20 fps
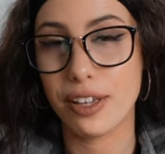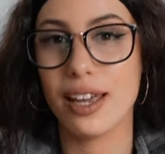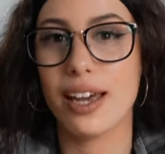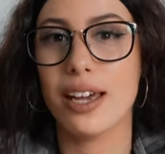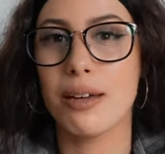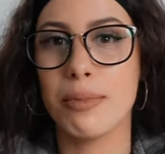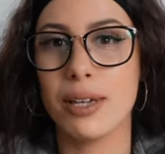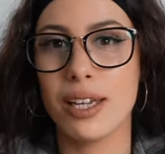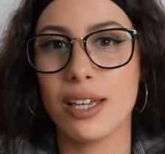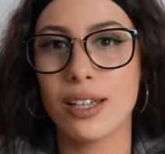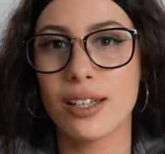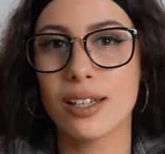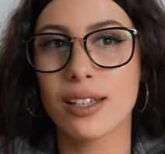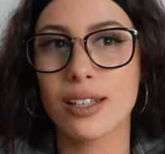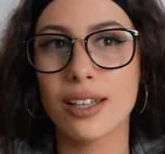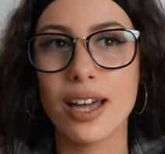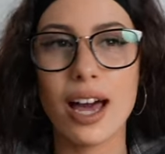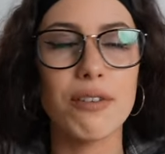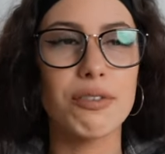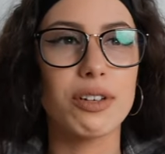gaming,
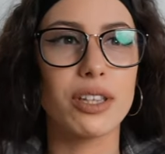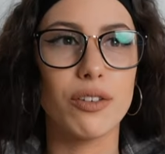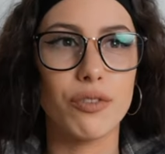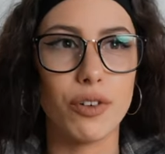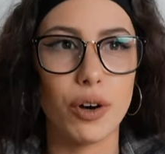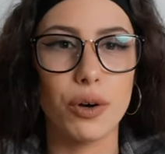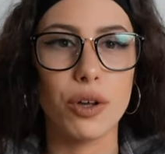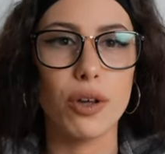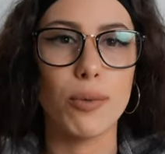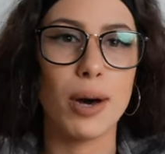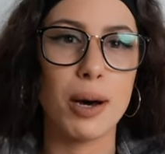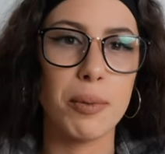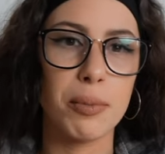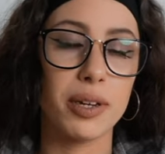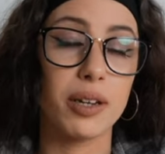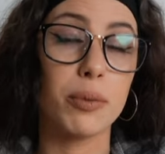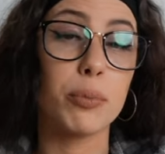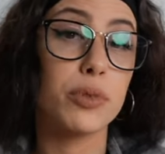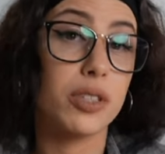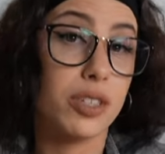having the volume up
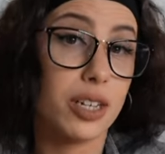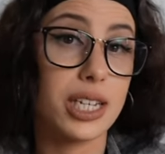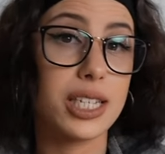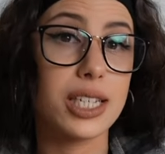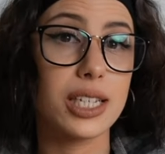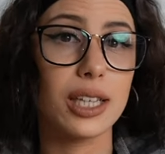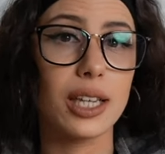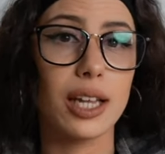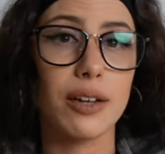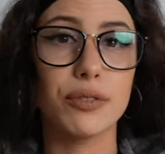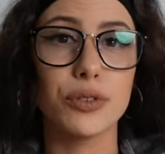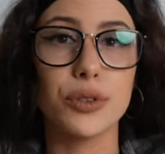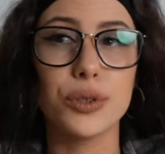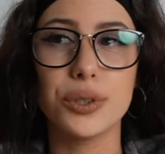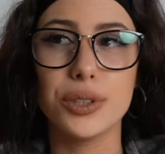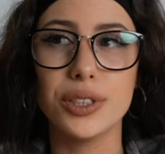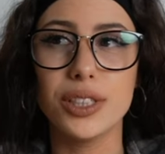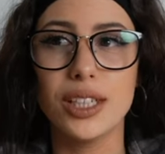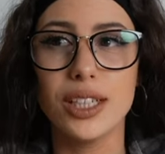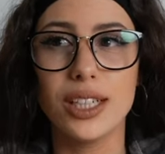at a decent
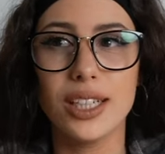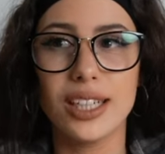level.